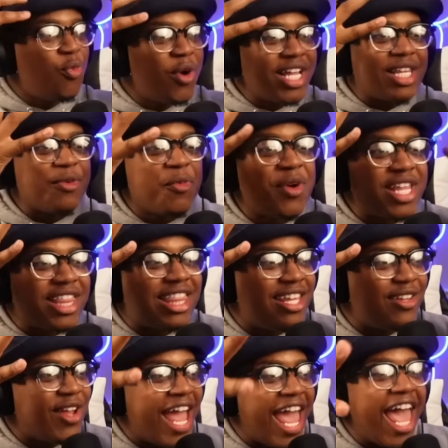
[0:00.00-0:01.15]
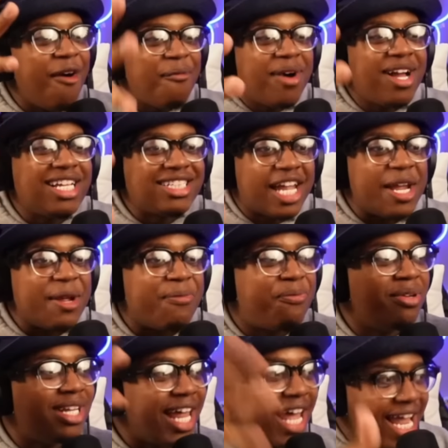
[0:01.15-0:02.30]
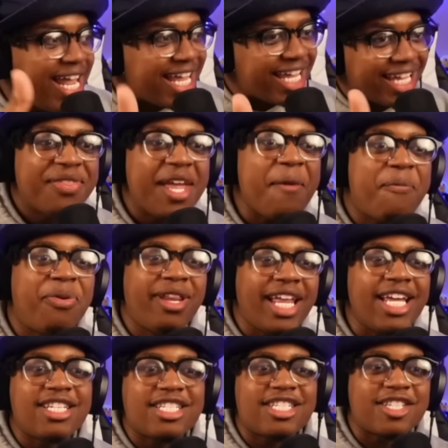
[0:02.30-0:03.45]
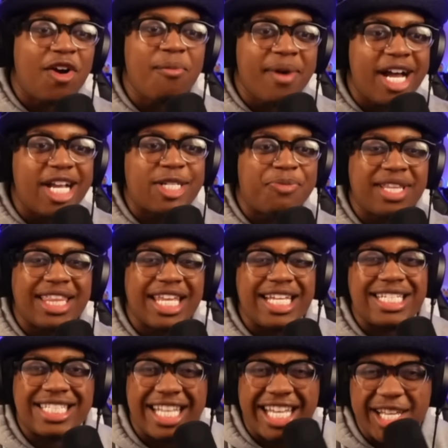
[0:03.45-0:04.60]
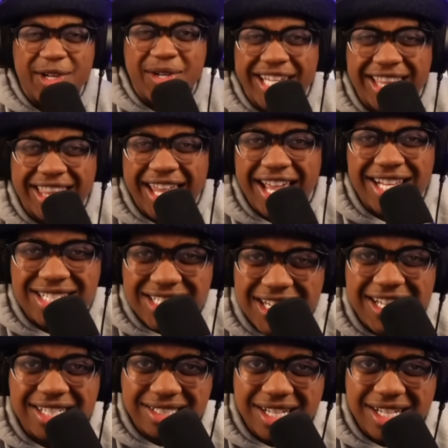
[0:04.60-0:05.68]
With how much they play. They play so much, but they still get that shit